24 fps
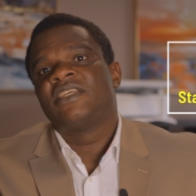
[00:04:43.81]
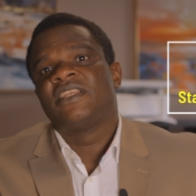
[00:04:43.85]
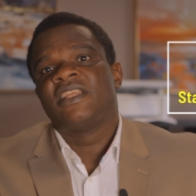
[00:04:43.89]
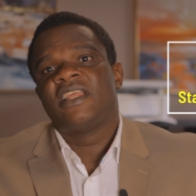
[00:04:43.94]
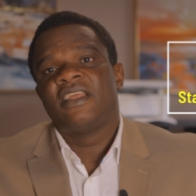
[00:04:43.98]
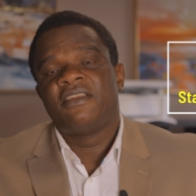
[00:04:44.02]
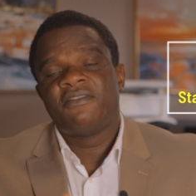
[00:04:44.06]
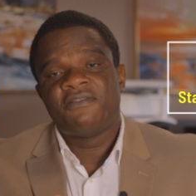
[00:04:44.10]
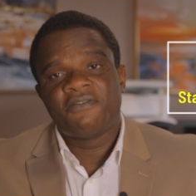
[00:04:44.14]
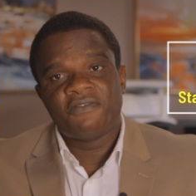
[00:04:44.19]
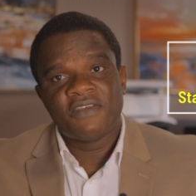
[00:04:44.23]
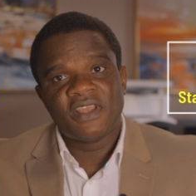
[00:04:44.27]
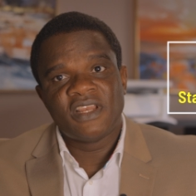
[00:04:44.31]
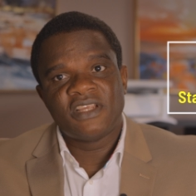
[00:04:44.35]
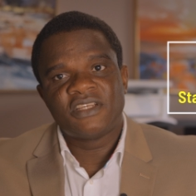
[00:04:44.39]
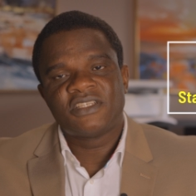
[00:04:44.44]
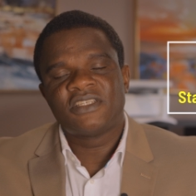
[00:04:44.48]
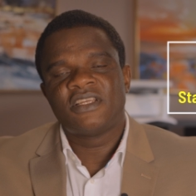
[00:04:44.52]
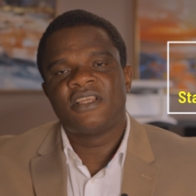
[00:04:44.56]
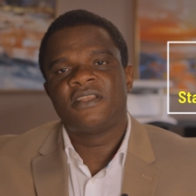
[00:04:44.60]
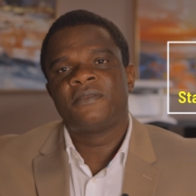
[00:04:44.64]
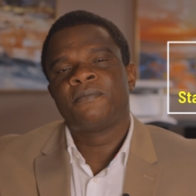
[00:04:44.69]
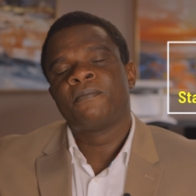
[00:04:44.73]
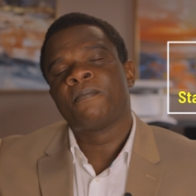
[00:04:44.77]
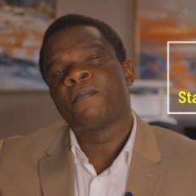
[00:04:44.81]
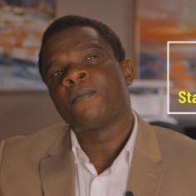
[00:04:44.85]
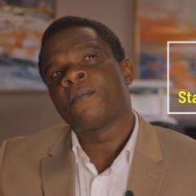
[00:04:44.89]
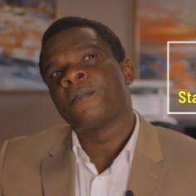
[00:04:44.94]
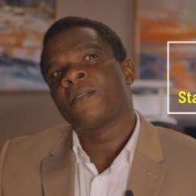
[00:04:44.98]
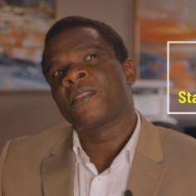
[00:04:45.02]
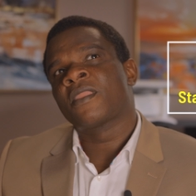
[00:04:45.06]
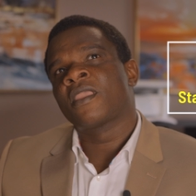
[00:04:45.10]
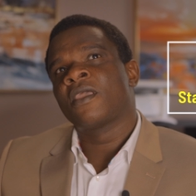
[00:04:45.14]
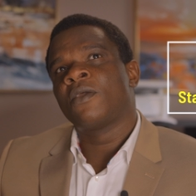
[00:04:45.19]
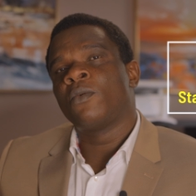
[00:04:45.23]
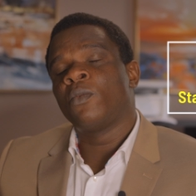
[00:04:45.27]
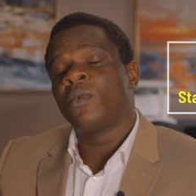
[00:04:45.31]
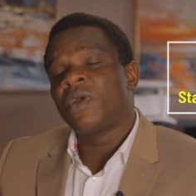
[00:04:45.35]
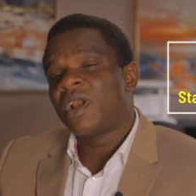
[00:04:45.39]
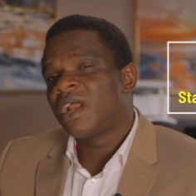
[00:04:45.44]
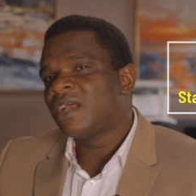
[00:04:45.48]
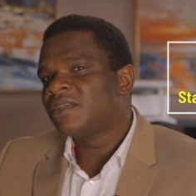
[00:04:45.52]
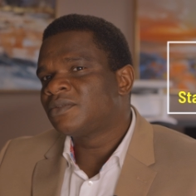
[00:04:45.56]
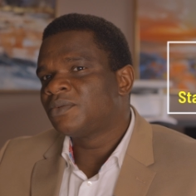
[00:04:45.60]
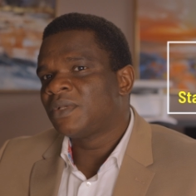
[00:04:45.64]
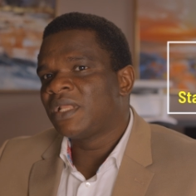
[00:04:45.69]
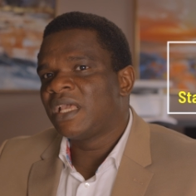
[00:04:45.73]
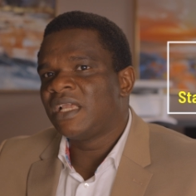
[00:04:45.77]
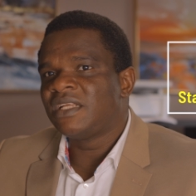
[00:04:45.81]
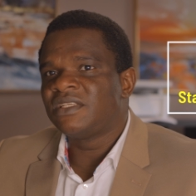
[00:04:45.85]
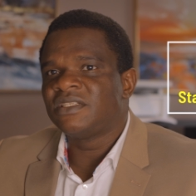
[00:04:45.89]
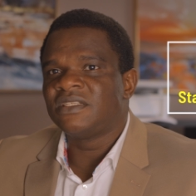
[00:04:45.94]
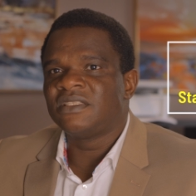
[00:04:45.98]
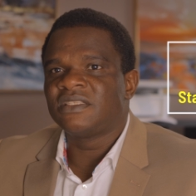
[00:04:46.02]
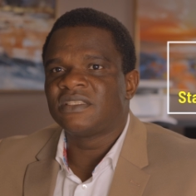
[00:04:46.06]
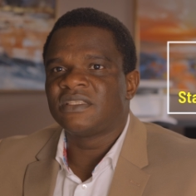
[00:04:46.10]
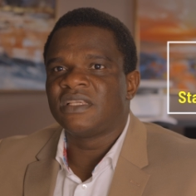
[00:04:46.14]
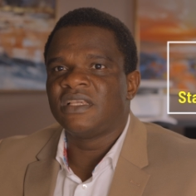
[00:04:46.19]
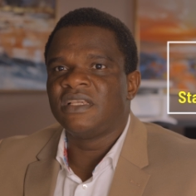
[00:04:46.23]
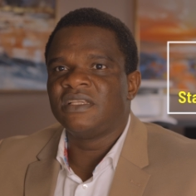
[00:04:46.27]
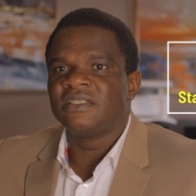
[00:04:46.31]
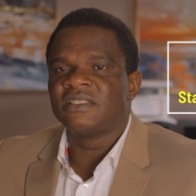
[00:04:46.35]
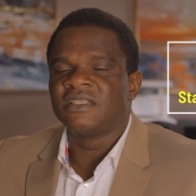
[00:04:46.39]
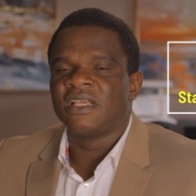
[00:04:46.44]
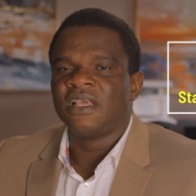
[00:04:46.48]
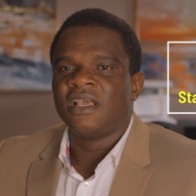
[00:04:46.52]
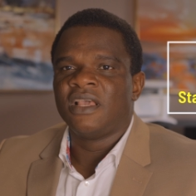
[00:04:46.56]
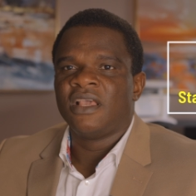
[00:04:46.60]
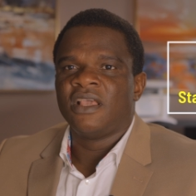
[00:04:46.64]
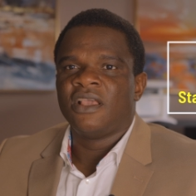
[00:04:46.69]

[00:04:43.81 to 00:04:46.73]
and then finish it Whereas with agencies,